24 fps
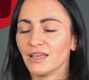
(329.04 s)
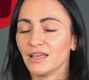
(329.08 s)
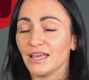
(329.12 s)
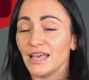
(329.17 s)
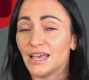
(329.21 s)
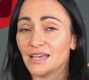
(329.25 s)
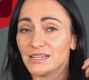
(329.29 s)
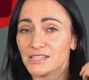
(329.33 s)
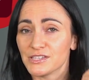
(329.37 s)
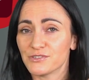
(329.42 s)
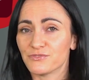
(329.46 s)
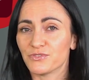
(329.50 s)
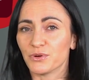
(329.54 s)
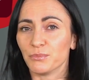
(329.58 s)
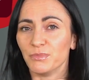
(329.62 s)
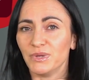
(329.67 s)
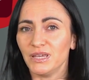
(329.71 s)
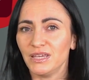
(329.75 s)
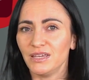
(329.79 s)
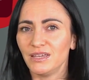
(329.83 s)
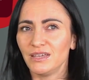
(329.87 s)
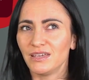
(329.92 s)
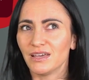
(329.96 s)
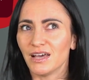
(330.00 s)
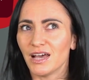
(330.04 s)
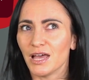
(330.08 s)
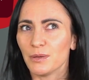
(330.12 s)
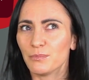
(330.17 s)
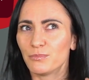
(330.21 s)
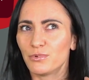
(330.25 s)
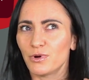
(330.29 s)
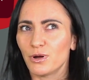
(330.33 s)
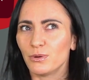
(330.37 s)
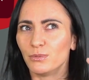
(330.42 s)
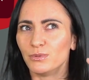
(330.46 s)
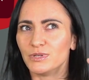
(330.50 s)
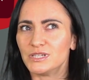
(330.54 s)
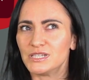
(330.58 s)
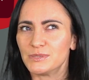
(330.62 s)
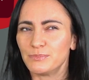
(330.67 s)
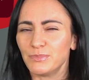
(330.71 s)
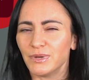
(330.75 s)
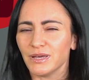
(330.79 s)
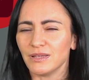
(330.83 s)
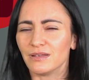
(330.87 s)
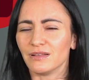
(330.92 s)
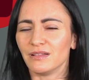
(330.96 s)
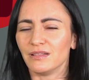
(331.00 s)
As for me, I probably
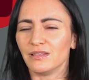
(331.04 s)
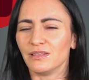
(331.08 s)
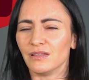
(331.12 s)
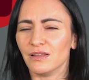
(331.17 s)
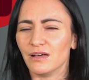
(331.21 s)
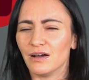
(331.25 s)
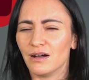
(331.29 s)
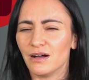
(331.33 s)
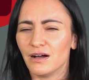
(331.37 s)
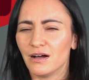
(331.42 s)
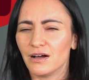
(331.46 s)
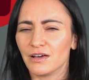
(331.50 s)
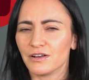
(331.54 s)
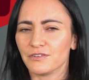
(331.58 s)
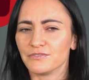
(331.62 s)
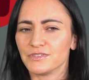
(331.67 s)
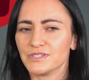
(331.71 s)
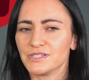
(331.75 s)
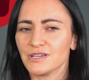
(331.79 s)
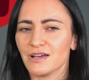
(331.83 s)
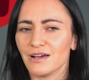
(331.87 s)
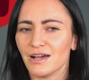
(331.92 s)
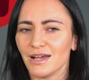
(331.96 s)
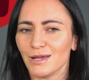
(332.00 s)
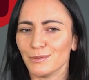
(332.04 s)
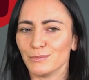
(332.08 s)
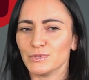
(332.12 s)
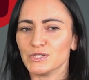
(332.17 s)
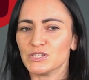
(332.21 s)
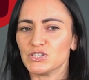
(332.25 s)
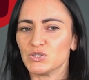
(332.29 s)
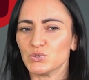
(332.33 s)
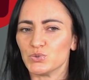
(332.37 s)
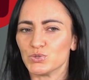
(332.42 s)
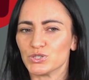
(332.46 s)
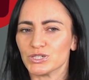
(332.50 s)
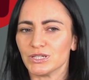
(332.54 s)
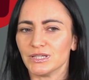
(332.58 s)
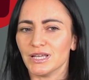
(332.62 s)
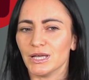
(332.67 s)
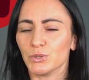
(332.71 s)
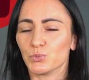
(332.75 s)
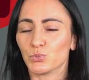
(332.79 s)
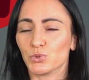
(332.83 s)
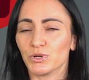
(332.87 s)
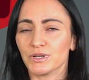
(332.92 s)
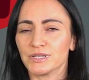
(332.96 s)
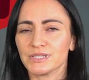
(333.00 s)
spend a lot of time on social
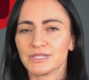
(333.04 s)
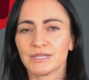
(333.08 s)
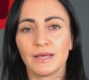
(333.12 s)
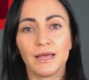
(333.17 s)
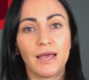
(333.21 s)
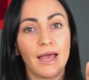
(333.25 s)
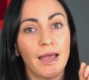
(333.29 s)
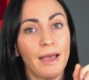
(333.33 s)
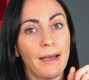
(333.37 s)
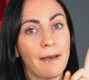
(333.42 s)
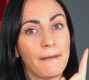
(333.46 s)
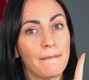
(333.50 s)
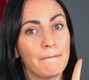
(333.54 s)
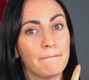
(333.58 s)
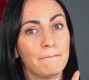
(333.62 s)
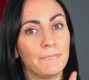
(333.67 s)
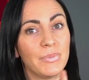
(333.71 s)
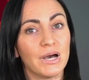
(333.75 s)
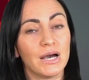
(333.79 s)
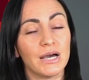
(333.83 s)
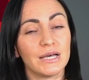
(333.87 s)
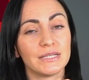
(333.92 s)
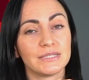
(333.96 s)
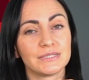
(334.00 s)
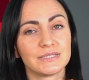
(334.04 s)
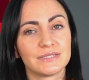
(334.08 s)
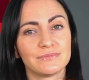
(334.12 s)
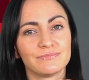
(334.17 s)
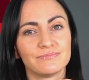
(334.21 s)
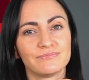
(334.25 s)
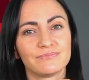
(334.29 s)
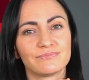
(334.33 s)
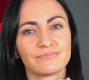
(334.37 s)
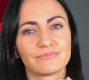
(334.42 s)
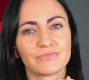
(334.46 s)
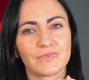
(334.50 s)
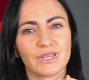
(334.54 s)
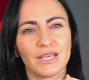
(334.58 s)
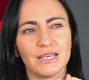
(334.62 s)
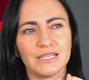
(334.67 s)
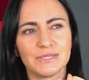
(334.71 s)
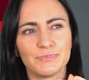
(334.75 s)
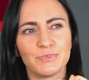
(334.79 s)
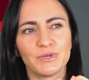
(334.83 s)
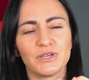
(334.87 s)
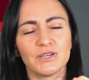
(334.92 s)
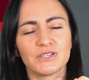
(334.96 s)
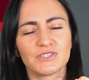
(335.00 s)
networks, but
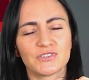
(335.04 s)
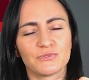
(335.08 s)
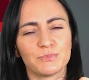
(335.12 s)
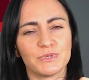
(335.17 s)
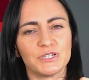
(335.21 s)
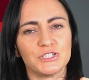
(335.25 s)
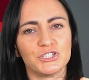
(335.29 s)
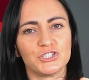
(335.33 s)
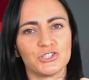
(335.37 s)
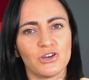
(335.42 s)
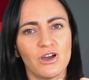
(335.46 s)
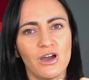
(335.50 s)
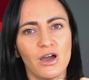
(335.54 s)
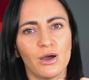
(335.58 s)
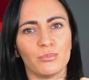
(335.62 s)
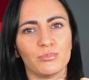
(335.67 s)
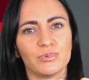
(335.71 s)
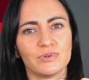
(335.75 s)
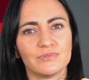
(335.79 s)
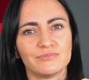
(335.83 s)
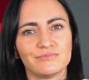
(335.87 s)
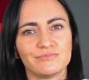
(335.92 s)
it's because of my job.